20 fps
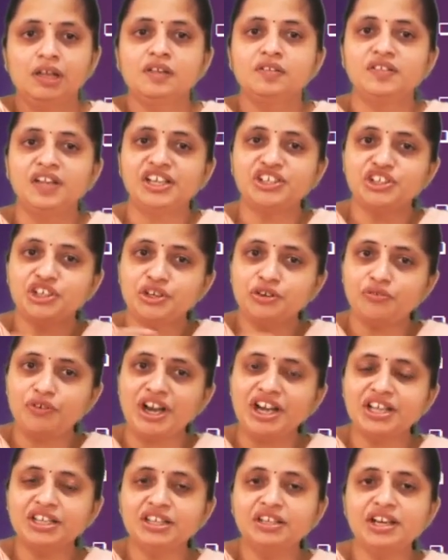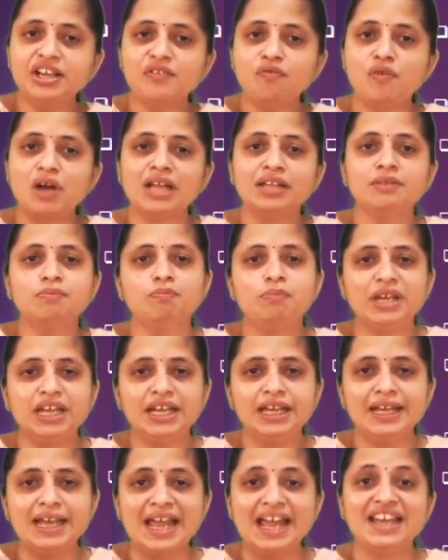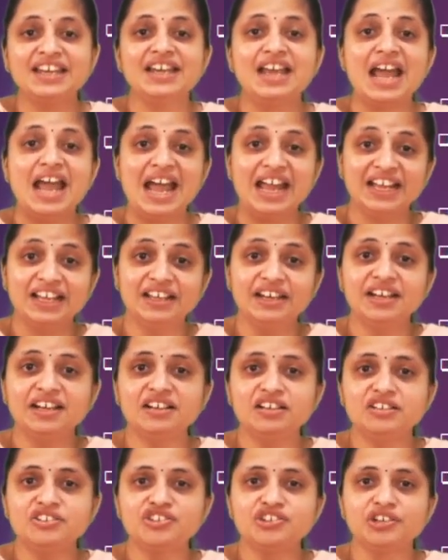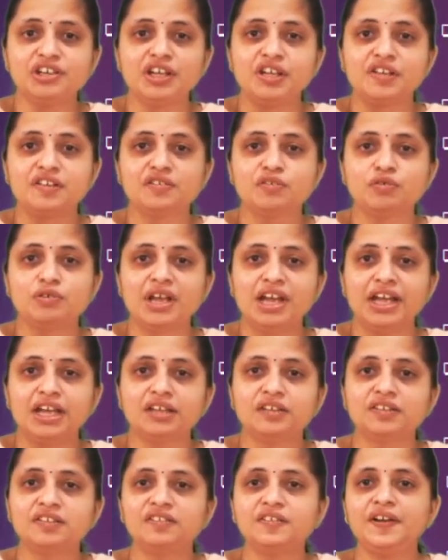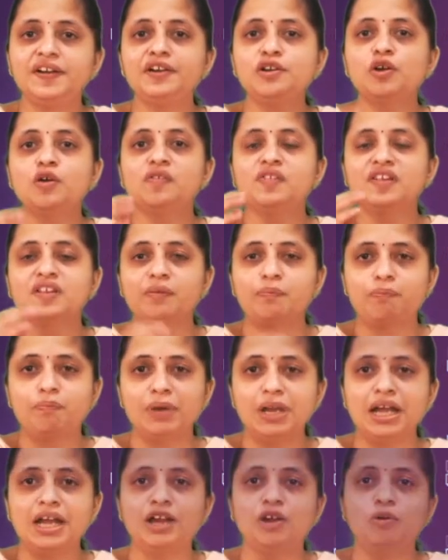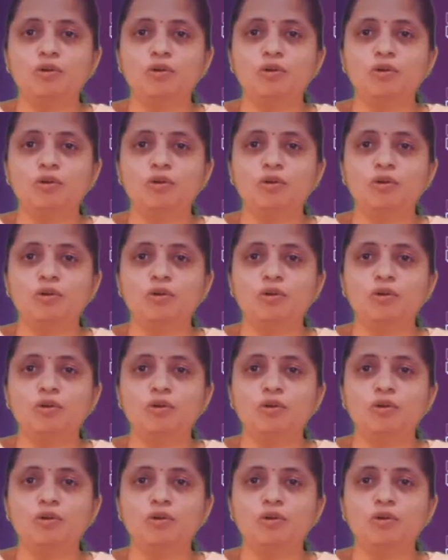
Section 23(1)(b), an agriculturist to the extent of supply